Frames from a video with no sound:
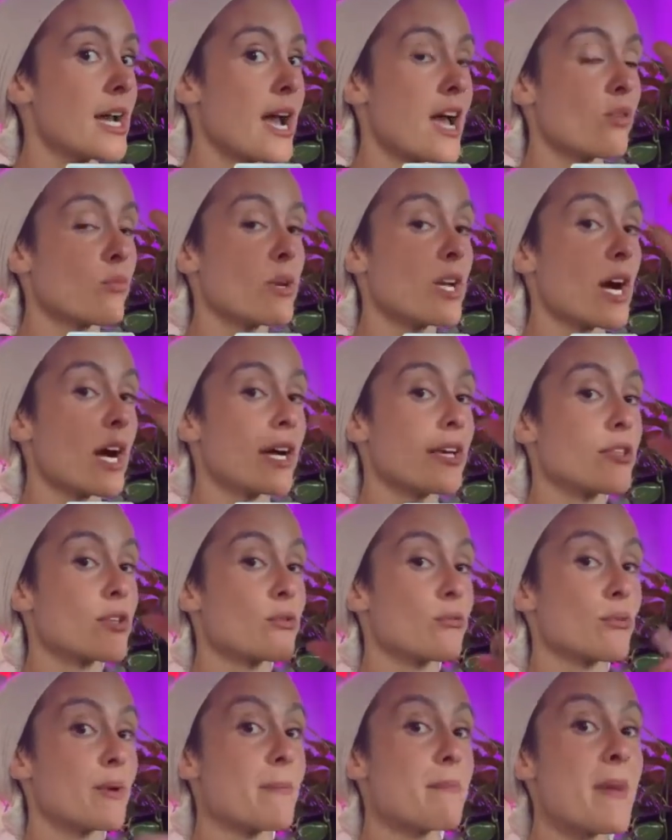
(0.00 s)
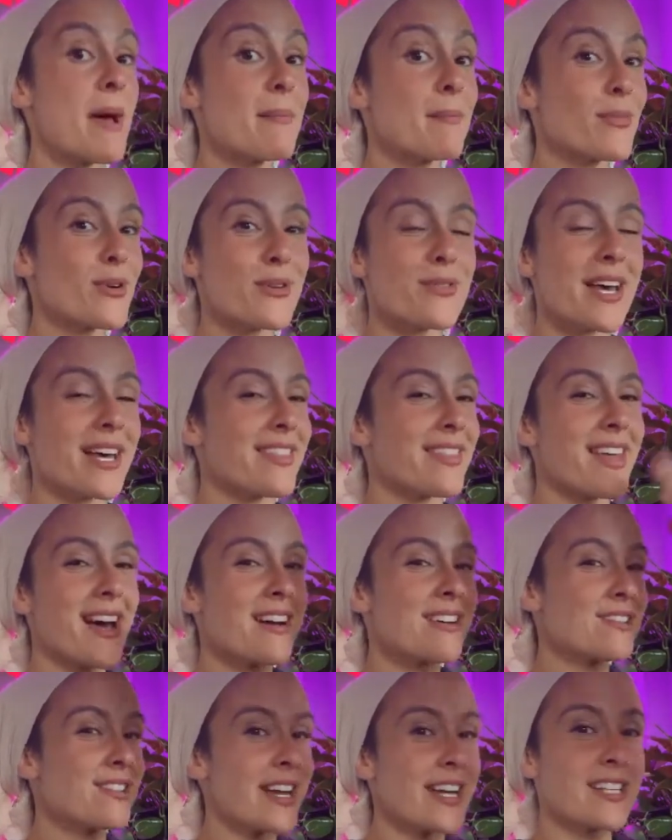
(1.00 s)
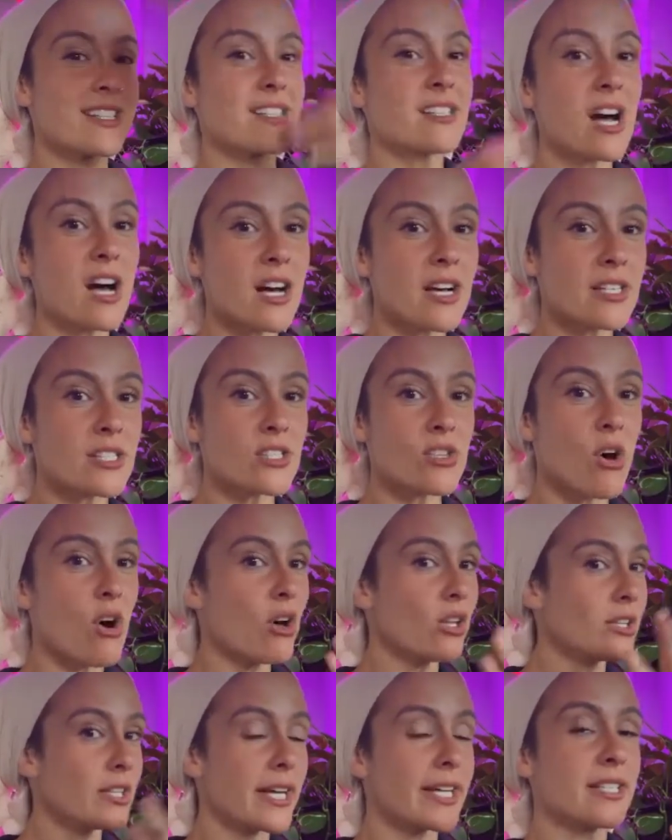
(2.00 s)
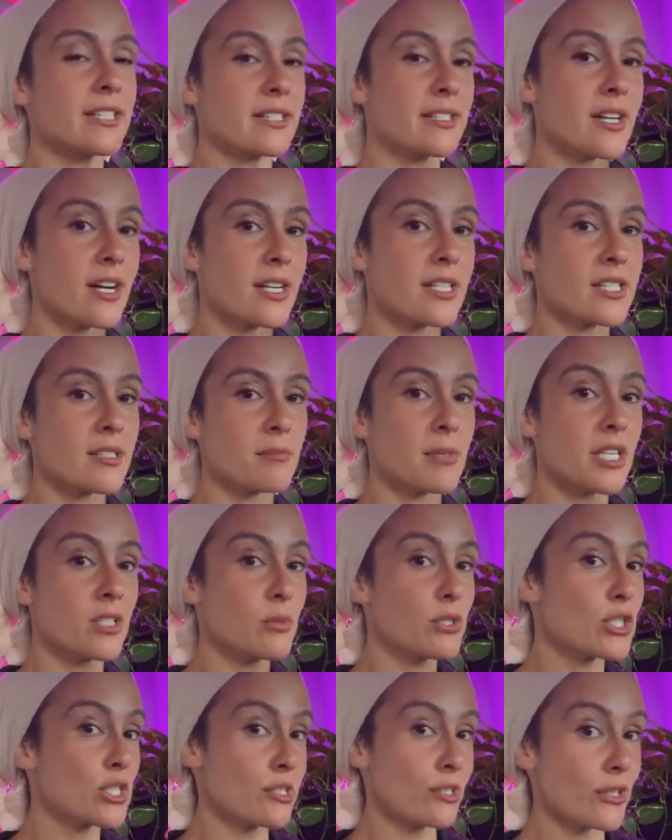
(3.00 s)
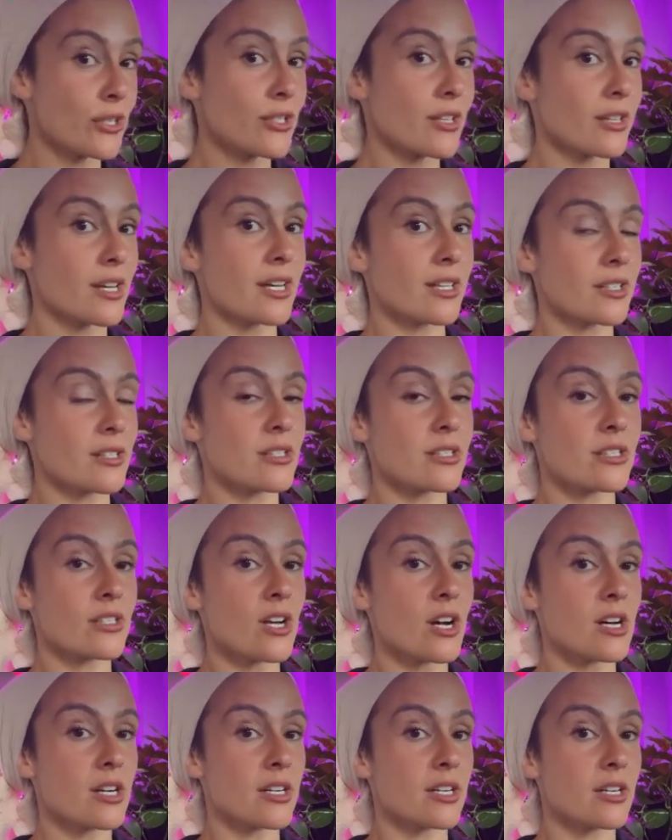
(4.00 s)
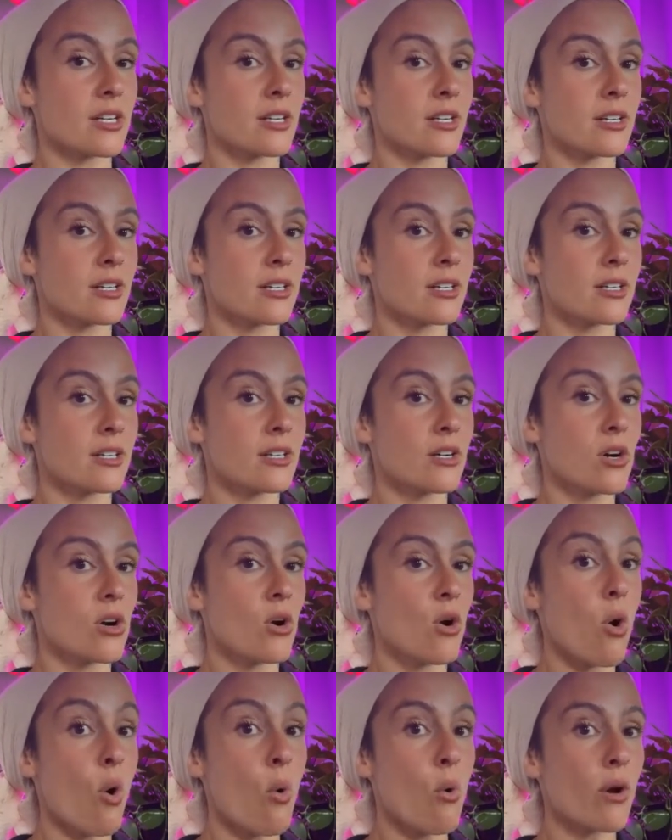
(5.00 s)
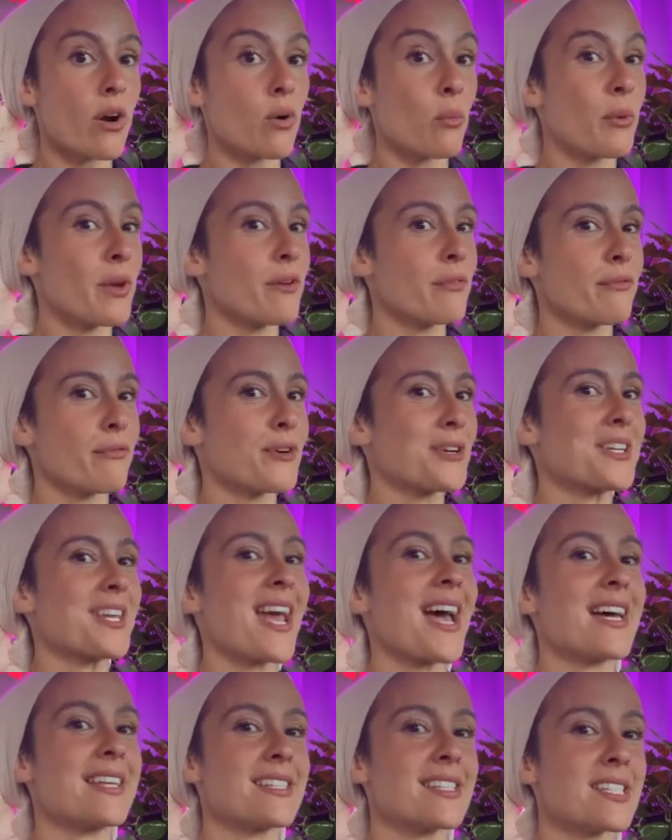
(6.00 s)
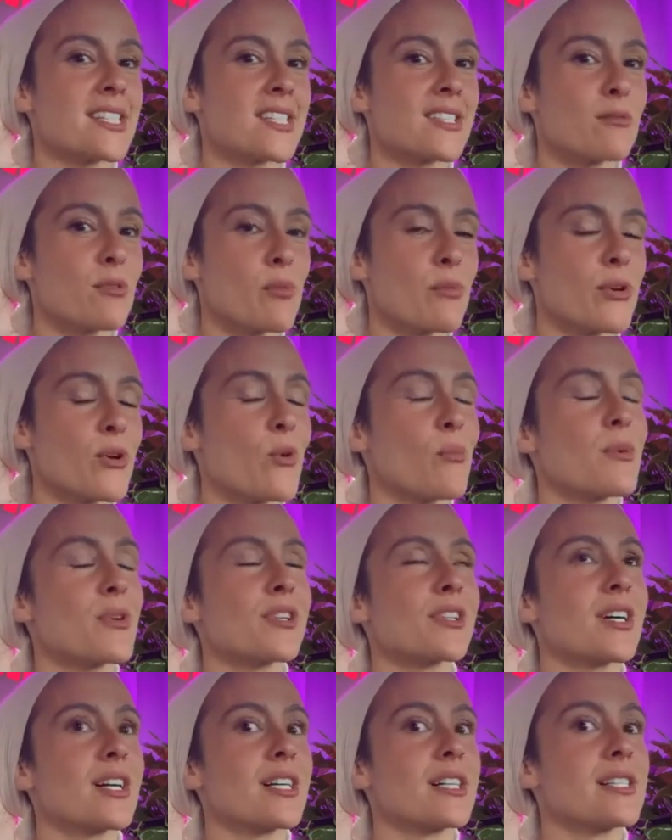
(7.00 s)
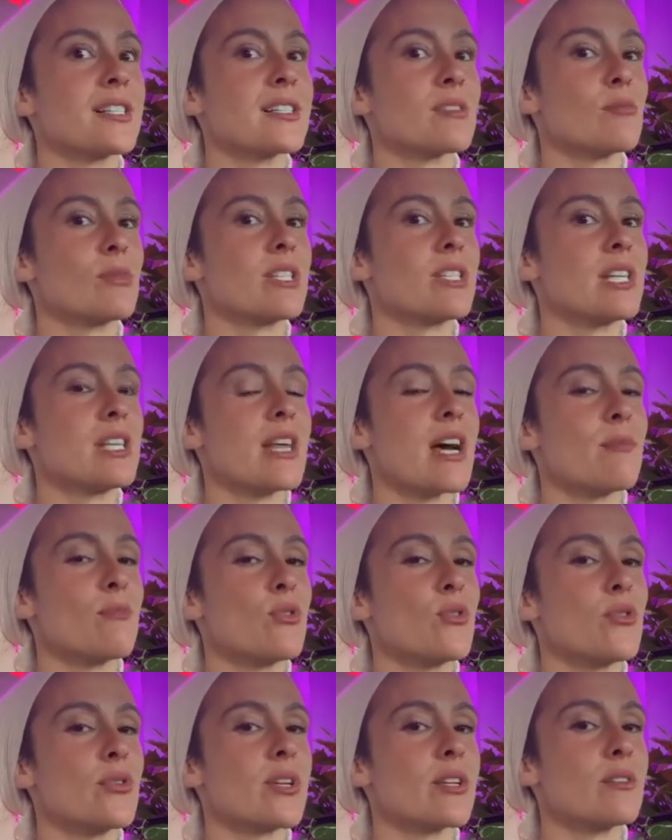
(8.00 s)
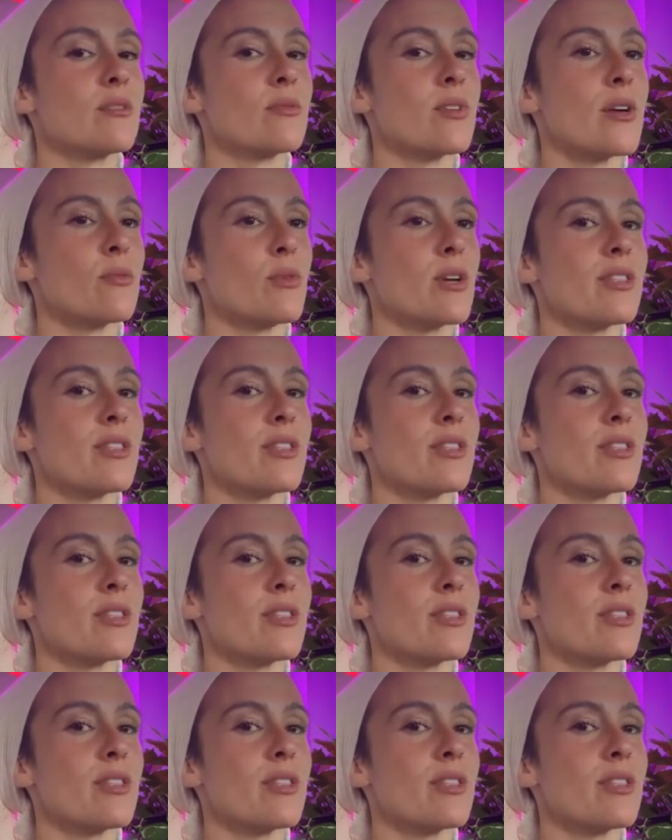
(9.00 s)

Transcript: and we either remember that that light is us, all light is us, because we just learned that in the star, or we forget when we open our eyes and we see that moon and, and,